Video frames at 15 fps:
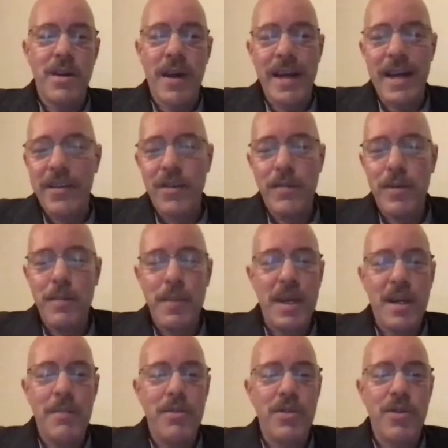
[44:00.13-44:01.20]
guess if it
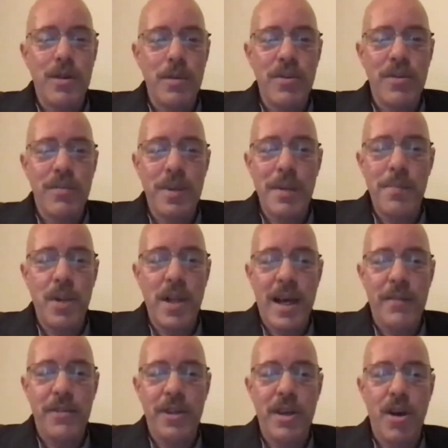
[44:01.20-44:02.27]
becomes durable, then people
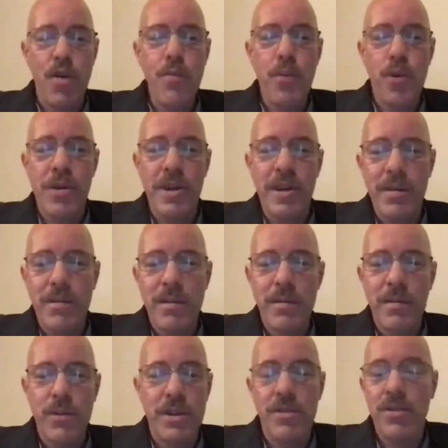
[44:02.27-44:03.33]
have to cope with it,
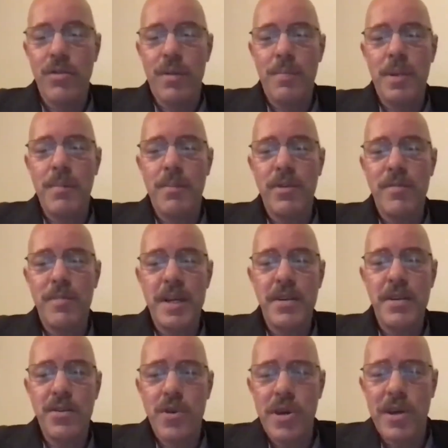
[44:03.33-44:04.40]
which is what people have been
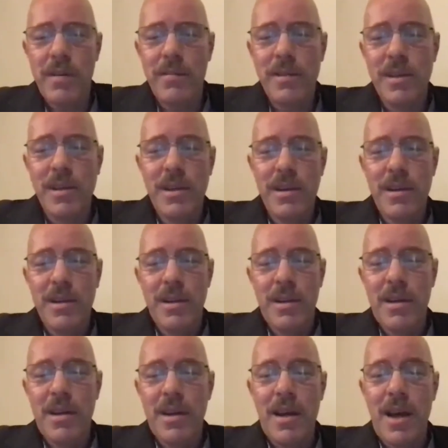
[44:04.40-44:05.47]
doing.
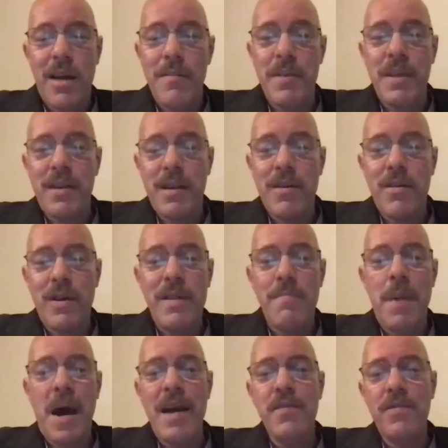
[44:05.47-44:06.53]
I mean, in
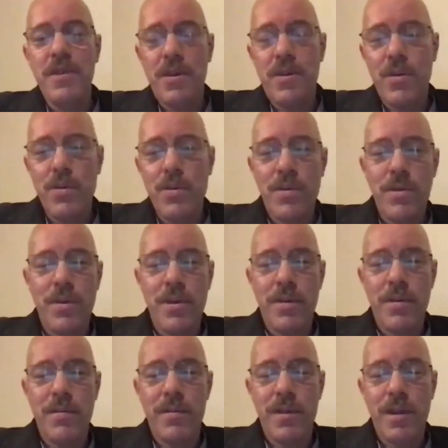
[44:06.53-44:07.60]
my view,
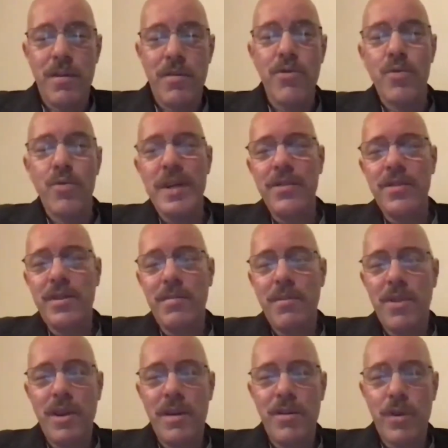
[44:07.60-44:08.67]
the reason
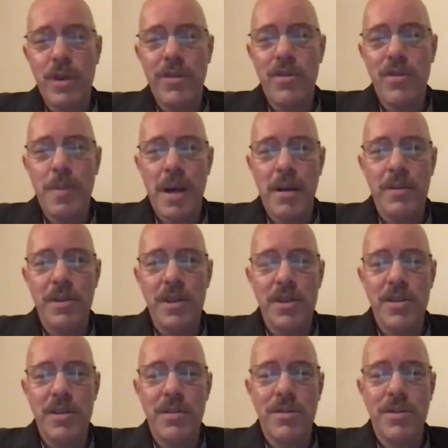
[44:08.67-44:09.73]
that trickster
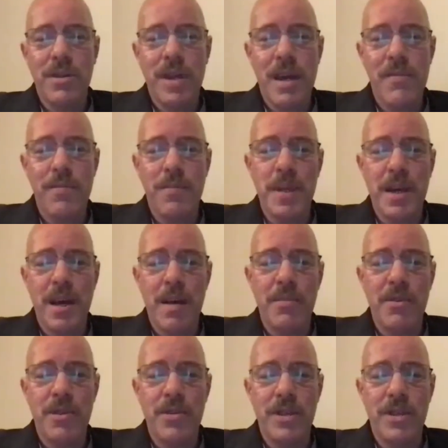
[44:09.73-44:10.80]
politicians have become
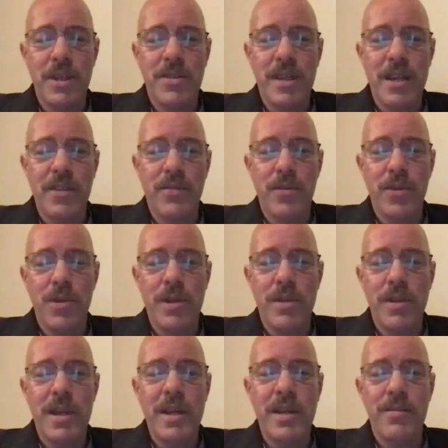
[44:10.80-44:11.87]
so successful and
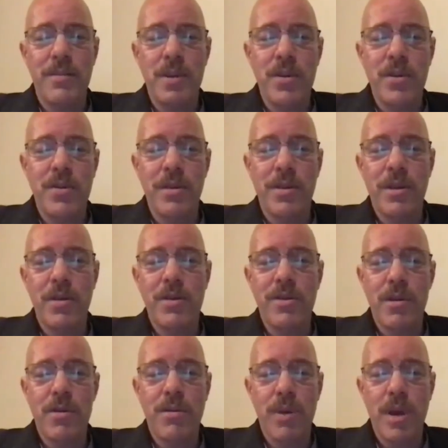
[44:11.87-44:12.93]
that conspiracy theories
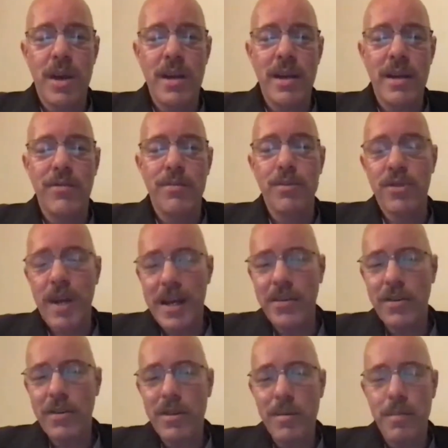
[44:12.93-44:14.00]
are threading is
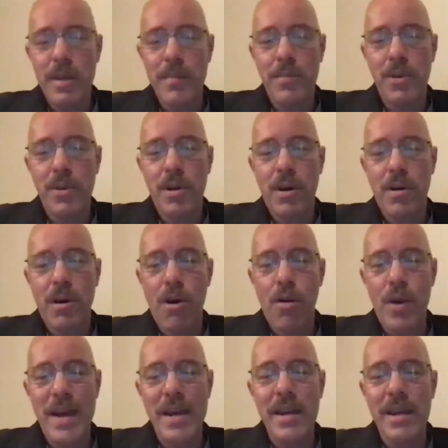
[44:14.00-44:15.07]
precisely that people are
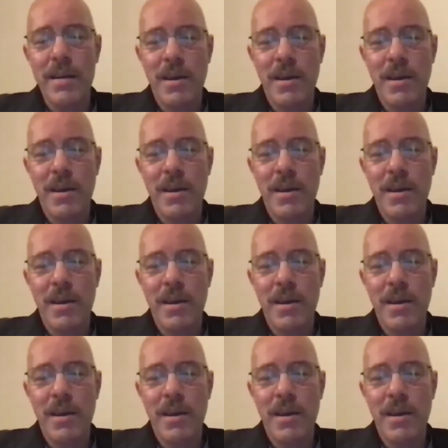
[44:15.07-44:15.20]
already